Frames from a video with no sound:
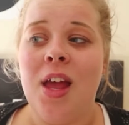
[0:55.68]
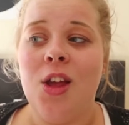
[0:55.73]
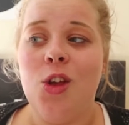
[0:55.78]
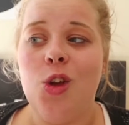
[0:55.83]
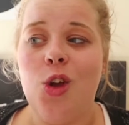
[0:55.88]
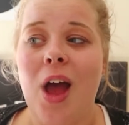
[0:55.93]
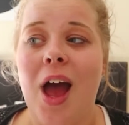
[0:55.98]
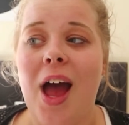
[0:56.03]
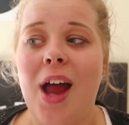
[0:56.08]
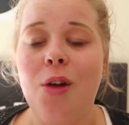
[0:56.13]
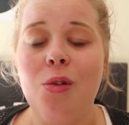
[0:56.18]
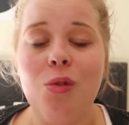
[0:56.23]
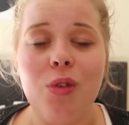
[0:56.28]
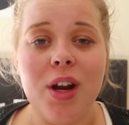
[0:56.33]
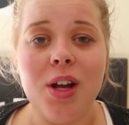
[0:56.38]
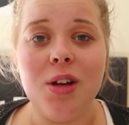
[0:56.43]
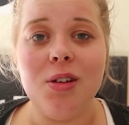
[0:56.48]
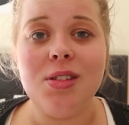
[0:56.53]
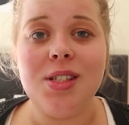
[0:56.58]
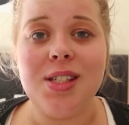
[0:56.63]
You had a
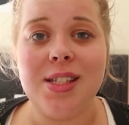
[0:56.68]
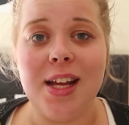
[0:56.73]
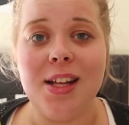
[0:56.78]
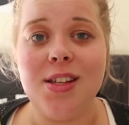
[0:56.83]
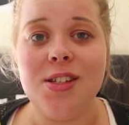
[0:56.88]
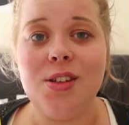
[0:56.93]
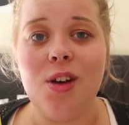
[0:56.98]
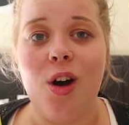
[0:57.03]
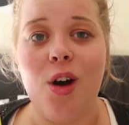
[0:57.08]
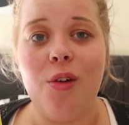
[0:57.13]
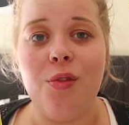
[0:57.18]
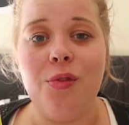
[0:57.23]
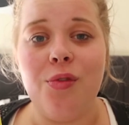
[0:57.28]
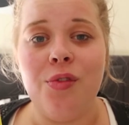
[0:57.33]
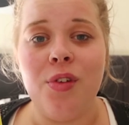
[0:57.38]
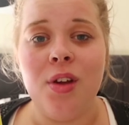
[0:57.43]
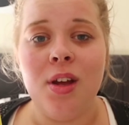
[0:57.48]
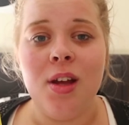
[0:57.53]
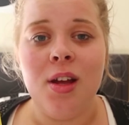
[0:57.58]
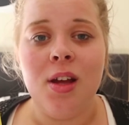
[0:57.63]
real sense of
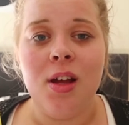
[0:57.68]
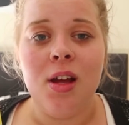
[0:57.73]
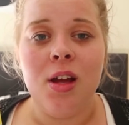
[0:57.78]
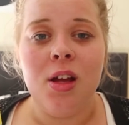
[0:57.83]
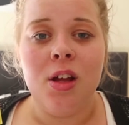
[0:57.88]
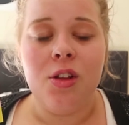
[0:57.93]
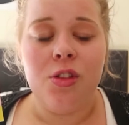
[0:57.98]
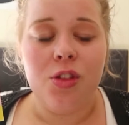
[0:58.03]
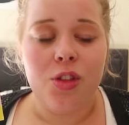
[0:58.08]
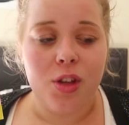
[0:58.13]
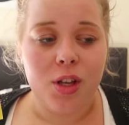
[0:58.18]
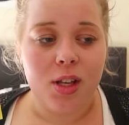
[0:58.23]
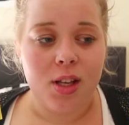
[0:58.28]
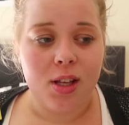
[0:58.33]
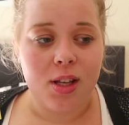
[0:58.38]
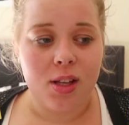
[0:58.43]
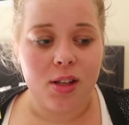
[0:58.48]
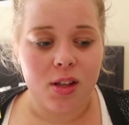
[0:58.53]
the